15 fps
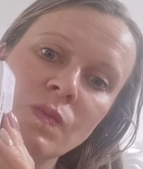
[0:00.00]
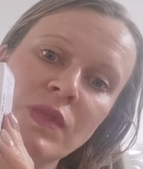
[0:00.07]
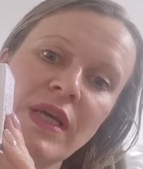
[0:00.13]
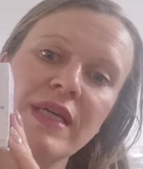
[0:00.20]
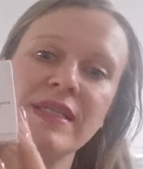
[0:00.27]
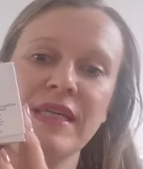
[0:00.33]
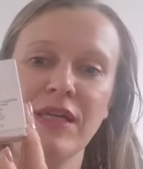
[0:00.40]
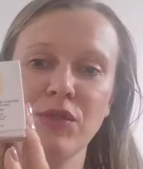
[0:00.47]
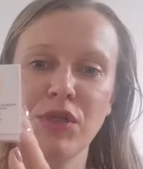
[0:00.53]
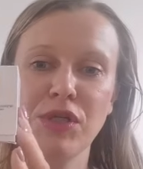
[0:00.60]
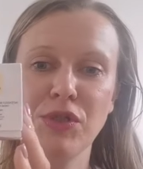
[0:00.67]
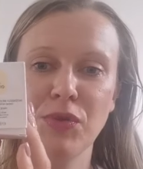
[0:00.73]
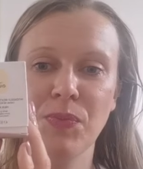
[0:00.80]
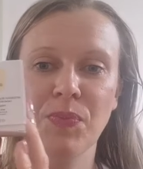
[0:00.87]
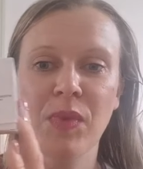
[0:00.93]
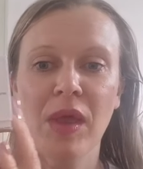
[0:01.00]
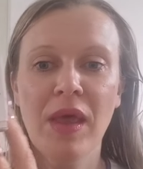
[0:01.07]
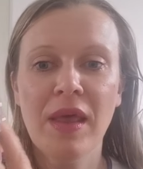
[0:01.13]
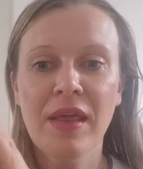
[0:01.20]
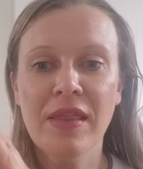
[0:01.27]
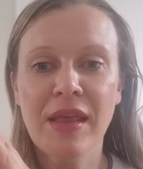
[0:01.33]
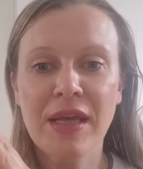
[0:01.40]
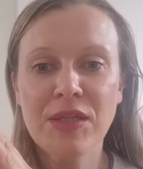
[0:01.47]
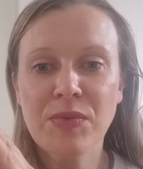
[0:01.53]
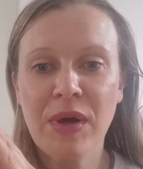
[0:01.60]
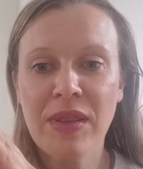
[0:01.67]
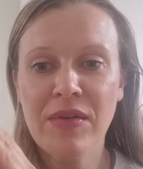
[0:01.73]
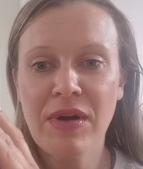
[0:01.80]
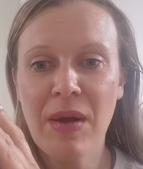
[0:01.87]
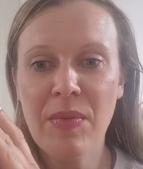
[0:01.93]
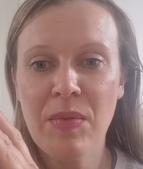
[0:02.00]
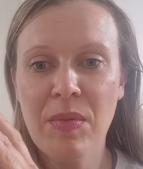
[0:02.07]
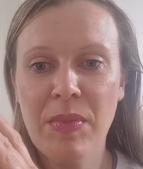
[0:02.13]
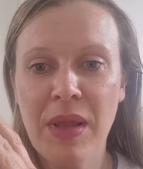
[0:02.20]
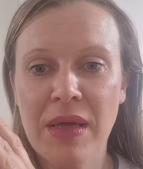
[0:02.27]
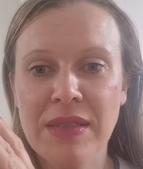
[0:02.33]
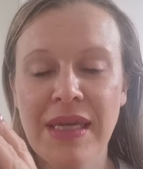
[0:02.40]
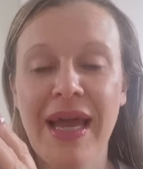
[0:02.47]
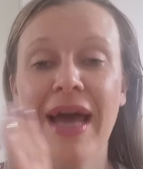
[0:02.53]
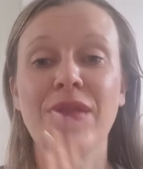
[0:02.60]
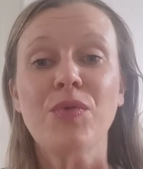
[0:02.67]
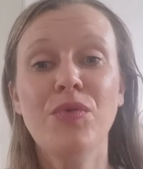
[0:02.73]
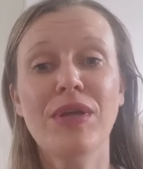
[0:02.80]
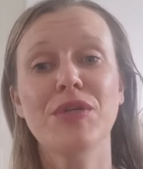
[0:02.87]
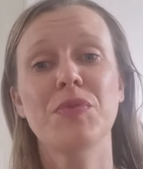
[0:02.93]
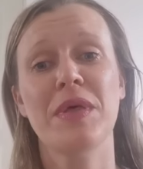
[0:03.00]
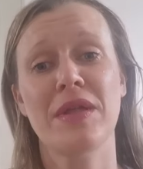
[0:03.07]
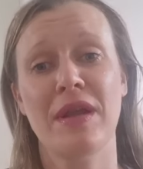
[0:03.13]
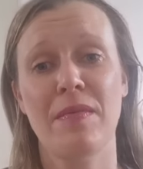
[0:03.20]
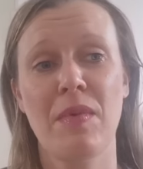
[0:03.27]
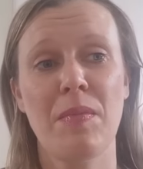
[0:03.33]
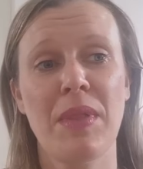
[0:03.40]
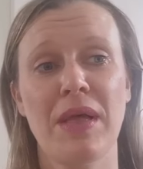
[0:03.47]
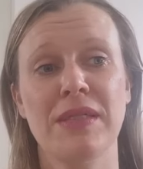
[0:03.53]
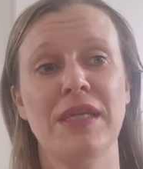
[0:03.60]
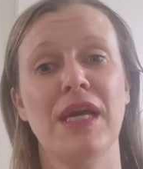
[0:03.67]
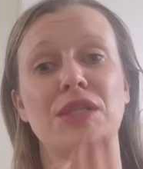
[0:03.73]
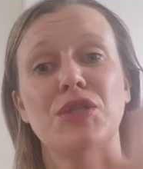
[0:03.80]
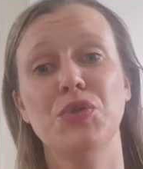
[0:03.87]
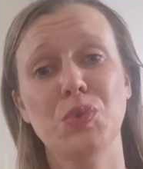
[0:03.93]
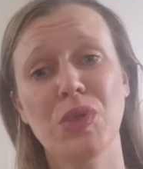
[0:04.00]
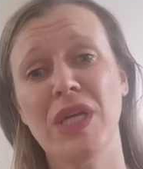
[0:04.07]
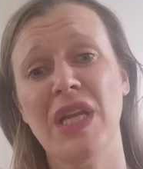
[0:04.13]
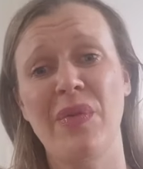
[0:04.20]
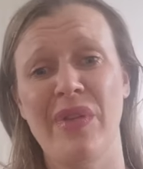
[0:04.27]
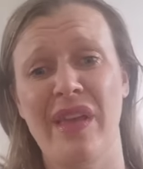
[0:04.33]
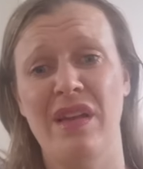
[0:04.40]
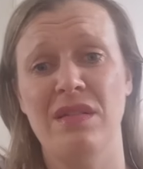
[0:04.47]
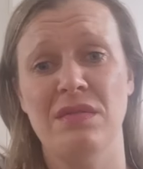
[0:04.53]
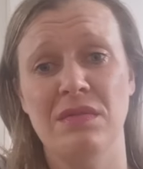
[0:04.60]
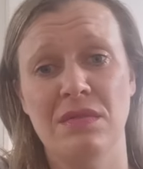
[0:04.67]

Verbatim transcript: Yes, Sandra, it's you. That's why they wrap them in plastic. I know that's why they wrap them in plastic. I just don't agree with it.